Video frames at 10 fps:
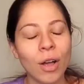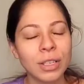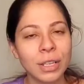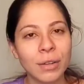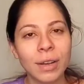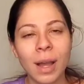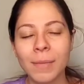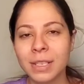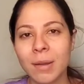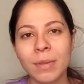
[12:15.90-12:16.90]
Also,
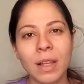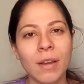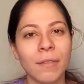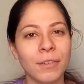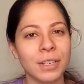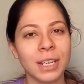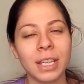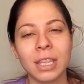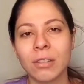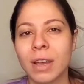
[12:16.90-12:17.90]
comment down below if there's
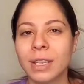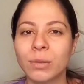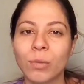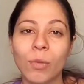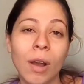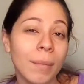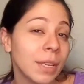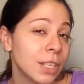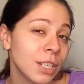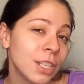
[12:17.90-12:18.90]
anything you guys want
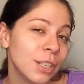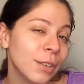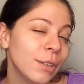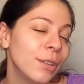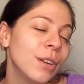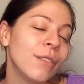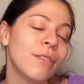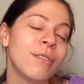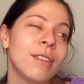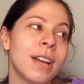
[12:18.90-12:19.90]
me to do,
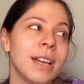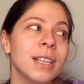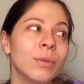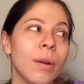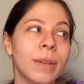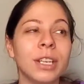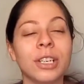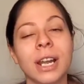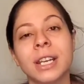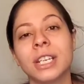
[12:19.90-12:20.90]
if you guys want me to
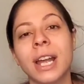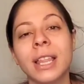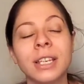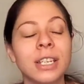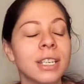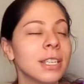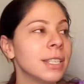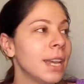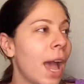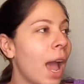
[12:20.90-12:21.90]
try any
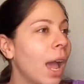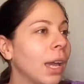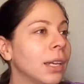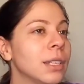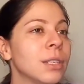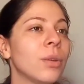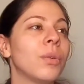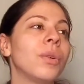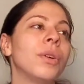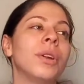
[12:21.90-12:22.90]
challenges, tags,
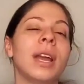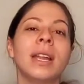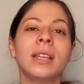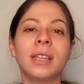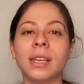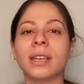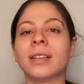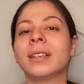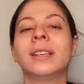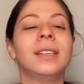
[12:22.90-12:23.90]
or
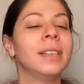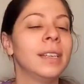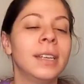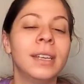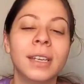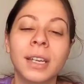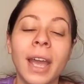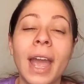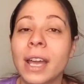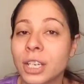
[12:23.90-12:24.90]
anything
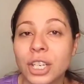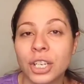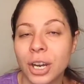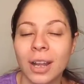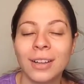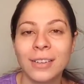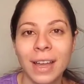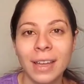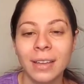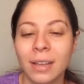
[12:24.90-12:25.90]
extra,
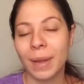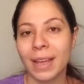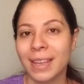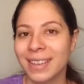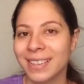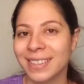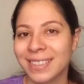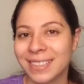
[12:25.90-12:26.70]
okay? Bye.